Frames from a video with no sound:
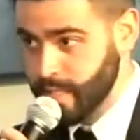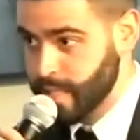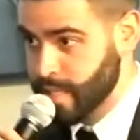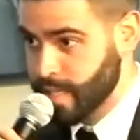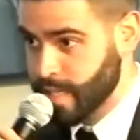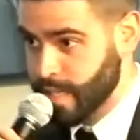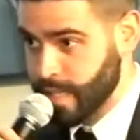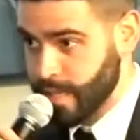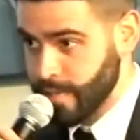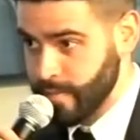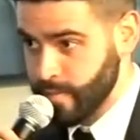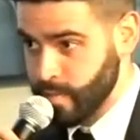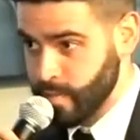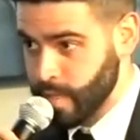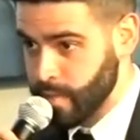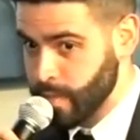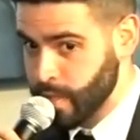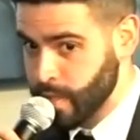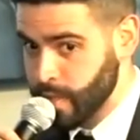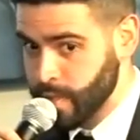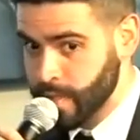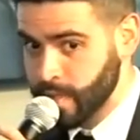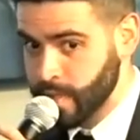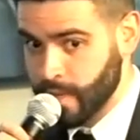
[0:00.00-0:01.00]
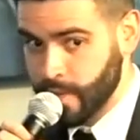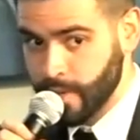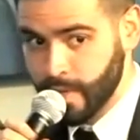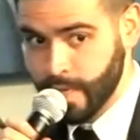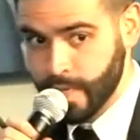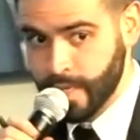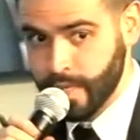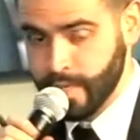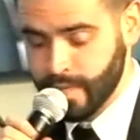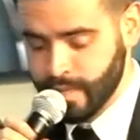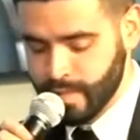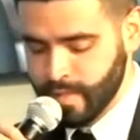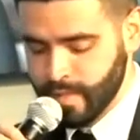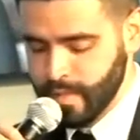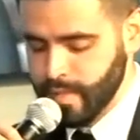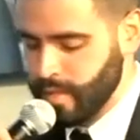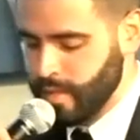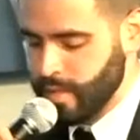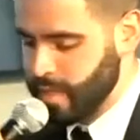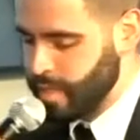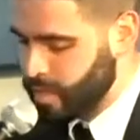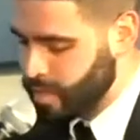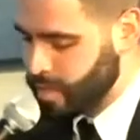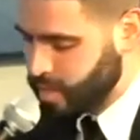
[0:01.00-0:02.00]
Can everyone hear me? All right.
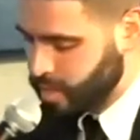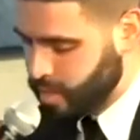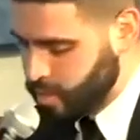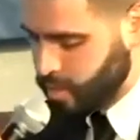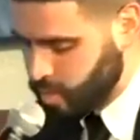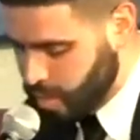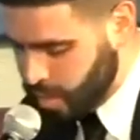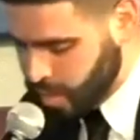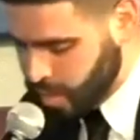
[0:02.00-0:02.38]
Okay. Just wanted